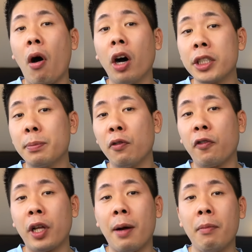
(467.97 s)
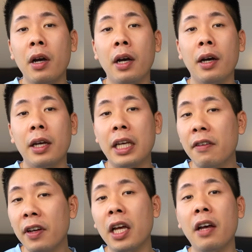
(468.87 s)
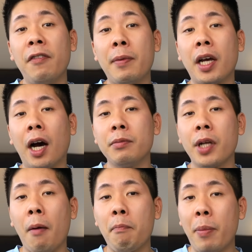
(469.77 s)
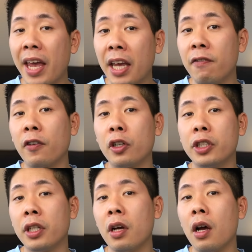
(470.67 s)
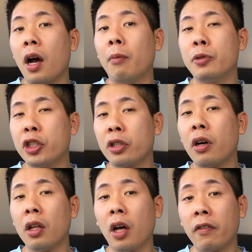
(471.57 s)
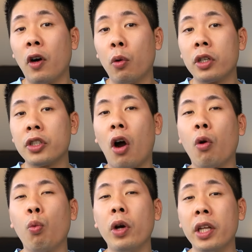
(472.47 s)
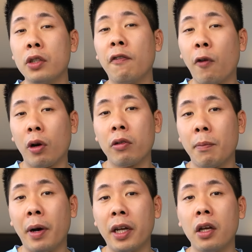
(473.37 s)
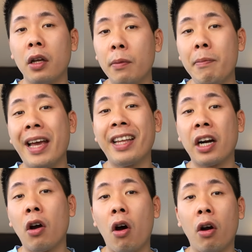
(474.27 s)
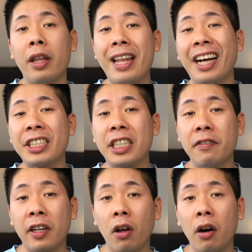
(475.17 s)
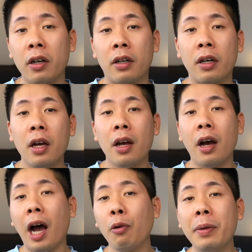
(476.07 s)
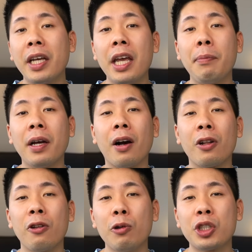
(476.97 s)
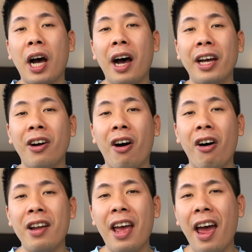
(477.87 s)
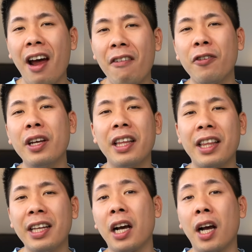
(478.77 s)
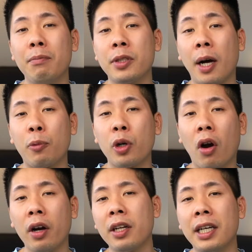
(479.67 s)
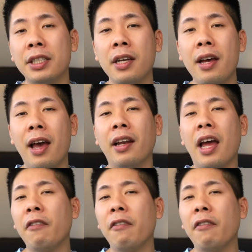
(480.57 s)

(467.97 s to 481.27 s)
possible for them even if it becomes a paid version I'm sure a lot of owners are willing to fork out the money to make their car last even longer. I will be keeping a close eye on everything that comes up regarding this and